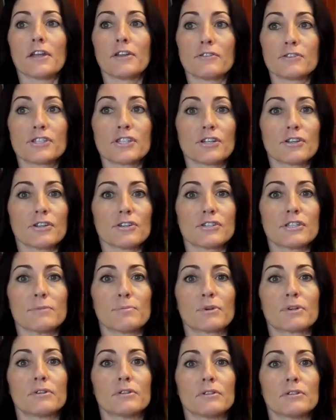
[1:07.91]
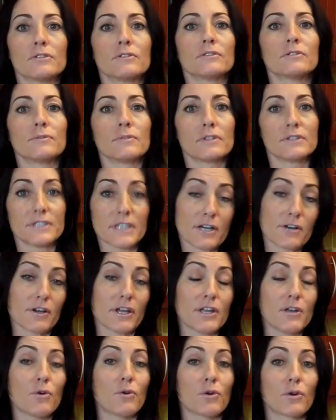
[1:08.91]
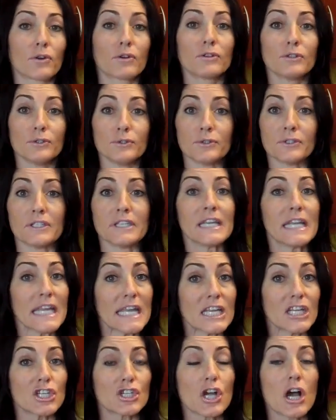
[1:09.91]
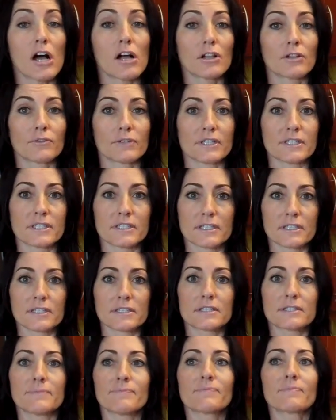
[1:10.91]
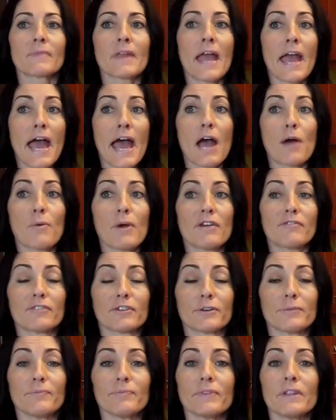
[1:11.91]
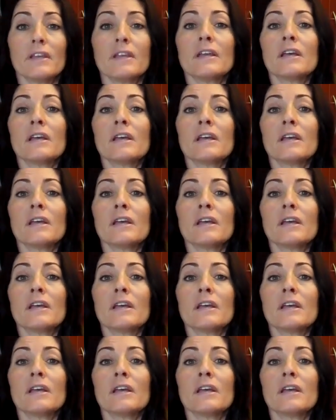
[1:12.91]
your stereotypical dairy or gluten intolerances. However,